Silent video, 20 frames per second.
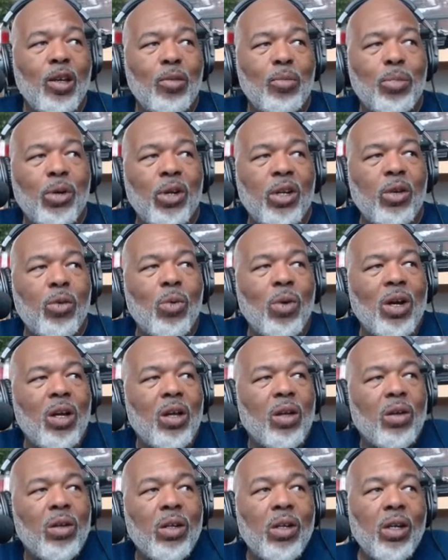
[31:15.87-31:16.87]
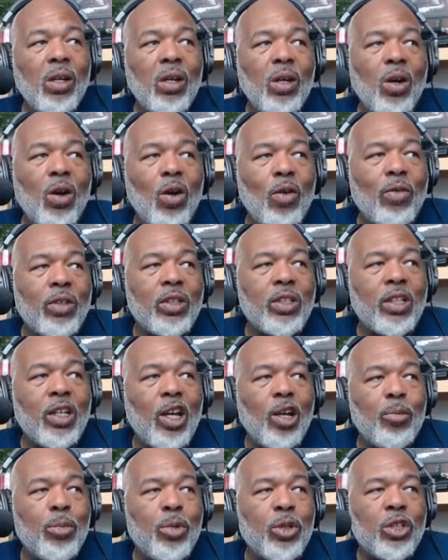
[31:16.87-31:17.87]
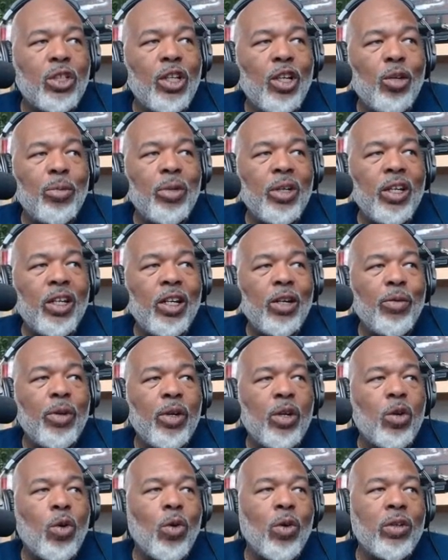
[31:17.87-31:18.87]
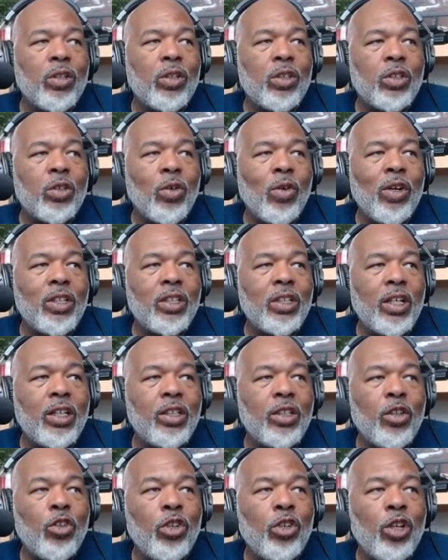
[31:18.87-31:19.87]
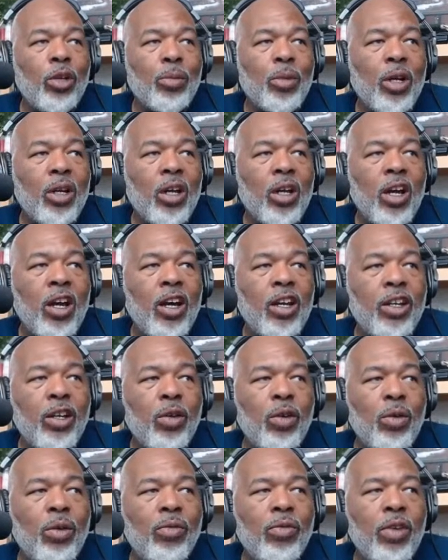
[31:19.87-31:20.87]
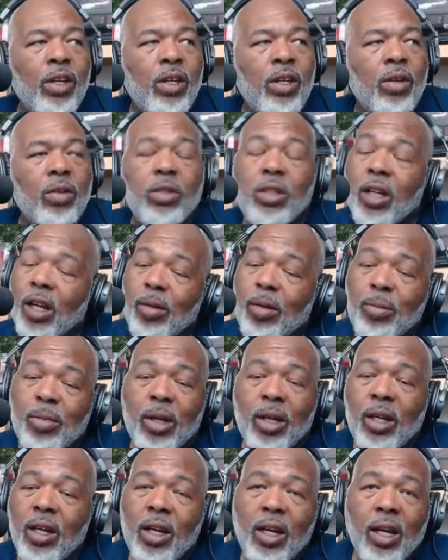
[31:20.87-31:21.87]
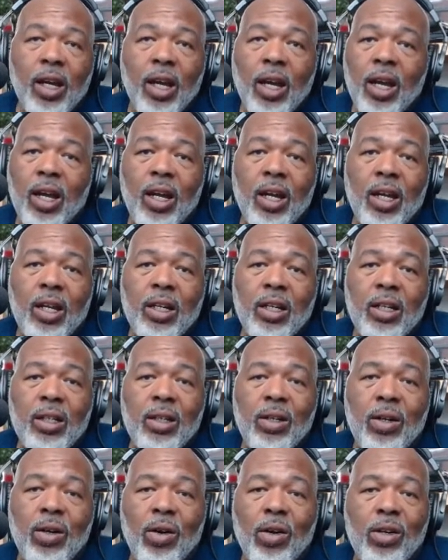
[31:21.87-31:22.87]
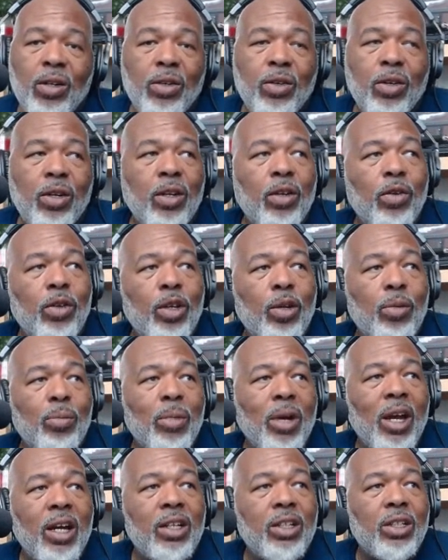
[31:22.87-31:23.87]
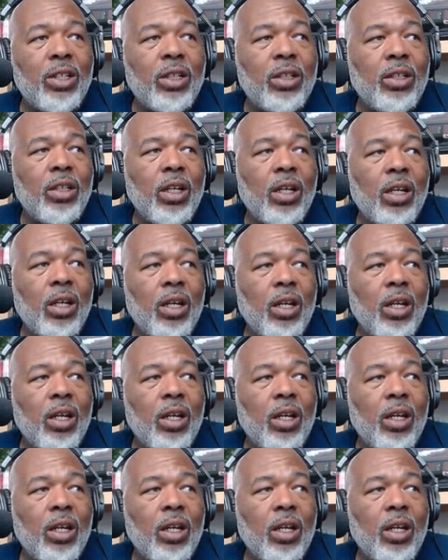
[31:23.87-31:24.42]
pretty well. Over time, Bushnell began to record the stories they told him on audio and videotape. And, you know, you can only imagine